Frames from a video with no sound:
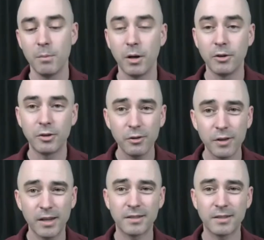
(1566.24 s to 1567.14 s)
but until
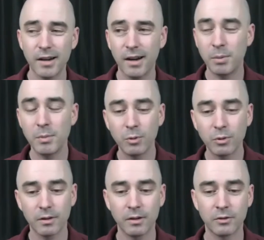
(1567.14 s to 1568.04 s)
then, it's kind of
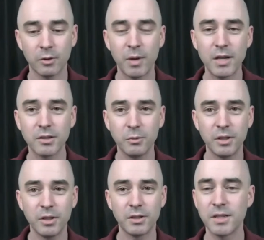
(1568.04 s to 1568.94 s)
people. So basically,
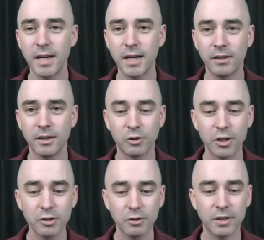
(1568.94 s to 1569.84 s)
we say in the
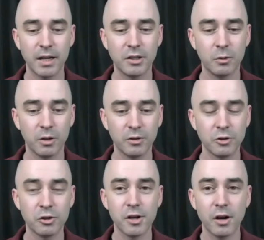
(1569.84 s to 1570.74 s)
traditional Tai Chi world is
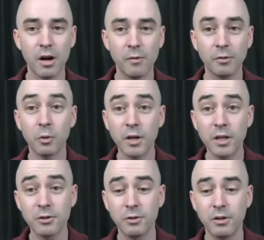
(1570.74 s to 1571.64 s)
you start off with 20
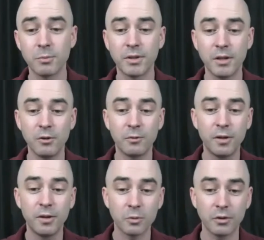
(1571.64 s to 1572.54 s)
students, but then you
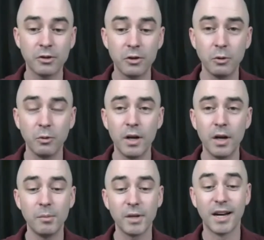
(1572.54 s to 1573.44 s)
finish with 2,
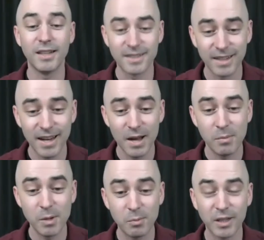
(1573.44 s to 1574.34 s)
because
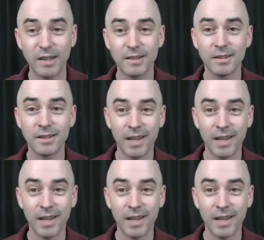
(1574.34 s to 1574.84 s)
people get